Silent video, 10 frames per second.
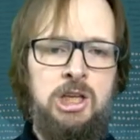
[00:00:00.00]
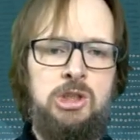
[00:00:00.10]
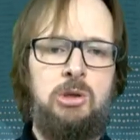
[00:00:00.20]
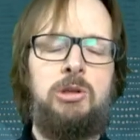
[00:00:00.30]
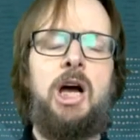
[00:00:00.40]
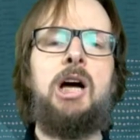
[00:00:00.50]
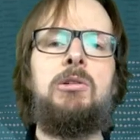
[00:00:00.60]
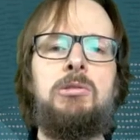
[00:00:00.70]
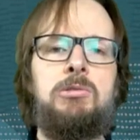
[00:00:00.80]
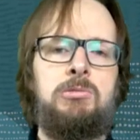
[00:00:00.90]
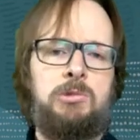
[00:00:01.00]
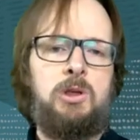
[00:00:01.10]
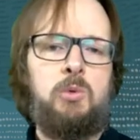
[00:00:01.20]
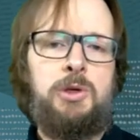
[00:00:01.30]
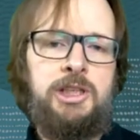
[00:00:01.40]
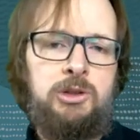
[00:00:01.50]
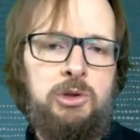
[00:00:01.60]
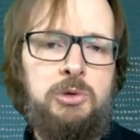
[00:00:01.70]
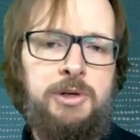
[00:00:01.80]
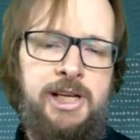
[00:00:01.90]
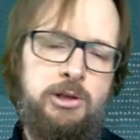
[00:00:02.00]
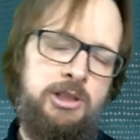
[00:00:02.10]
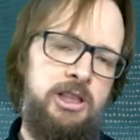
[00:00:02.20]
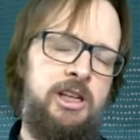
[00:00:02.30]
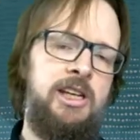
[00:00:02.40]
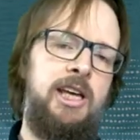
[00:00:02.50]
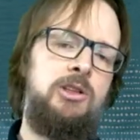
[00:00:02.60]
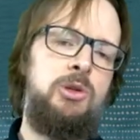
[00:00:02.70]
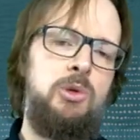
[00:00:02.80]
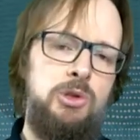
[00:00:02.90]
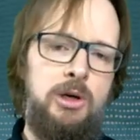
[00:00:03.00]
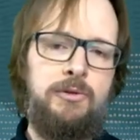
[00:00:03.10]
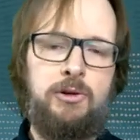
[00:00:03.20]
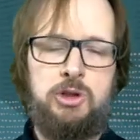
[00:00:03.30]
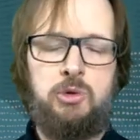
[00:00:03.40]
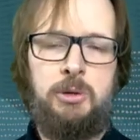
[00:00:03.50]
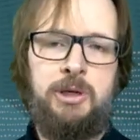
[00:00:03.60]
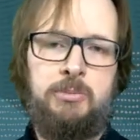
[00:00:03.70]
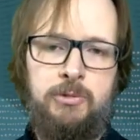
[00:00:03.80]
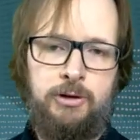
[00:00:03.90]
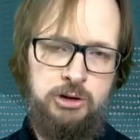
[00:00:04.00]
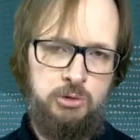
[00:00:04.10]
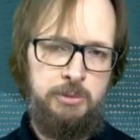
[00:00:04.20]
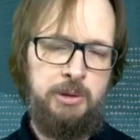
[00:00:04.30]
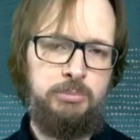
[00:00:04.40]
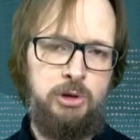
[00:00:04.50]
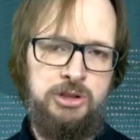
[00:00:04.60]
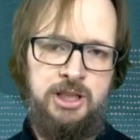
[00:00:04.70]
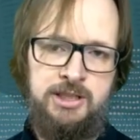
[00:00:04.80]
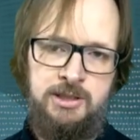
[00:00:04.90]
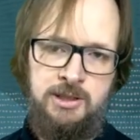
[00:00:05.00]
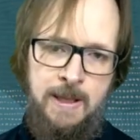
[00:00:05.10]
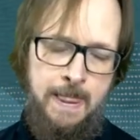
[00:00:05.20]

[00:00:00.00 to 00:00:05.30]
So now we need to create a dedicated user for the streaming process.